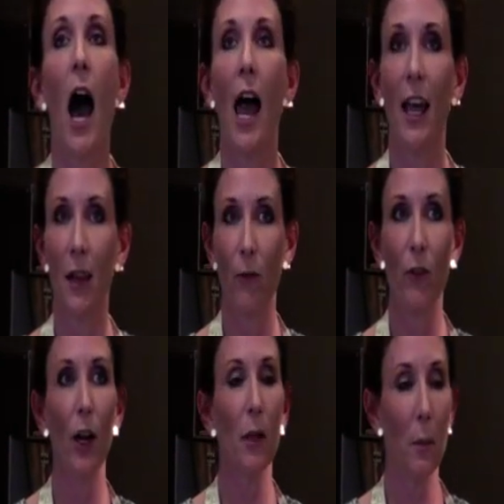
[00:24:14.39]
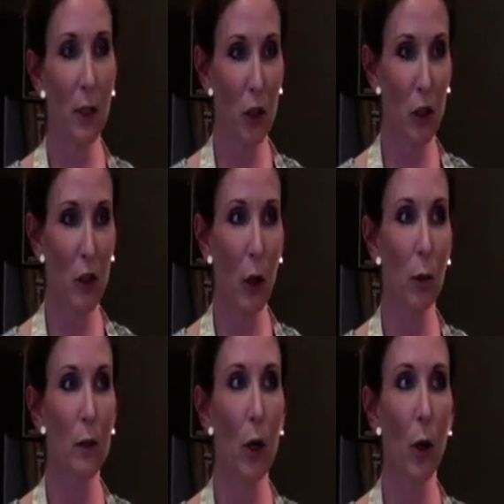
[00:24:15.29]
It very much so.
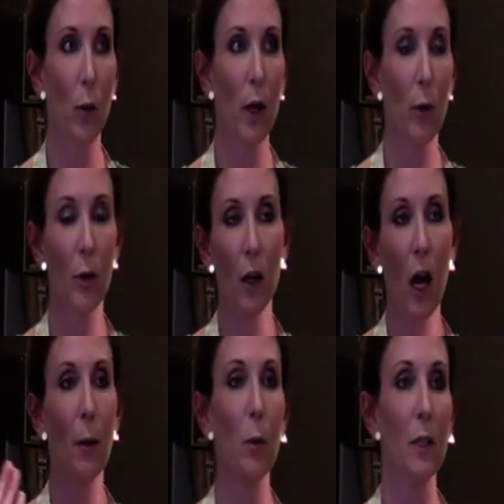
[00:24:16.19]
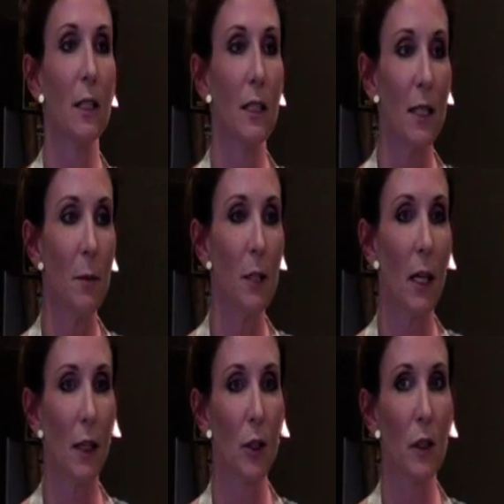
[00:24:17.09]
So the comment was, it seems like
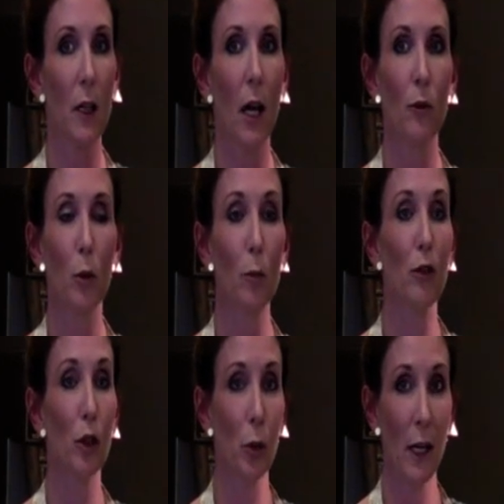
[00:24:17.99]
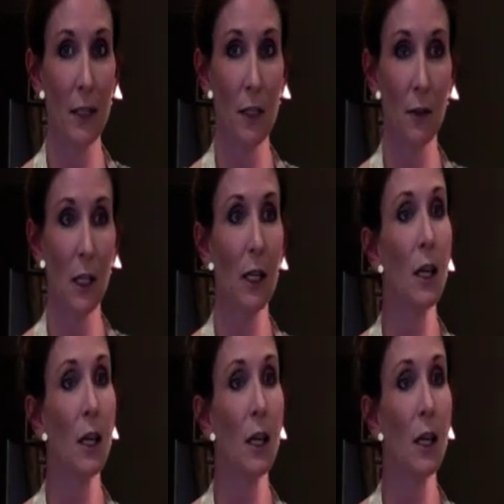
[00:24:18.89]
there's a lot of room for creativity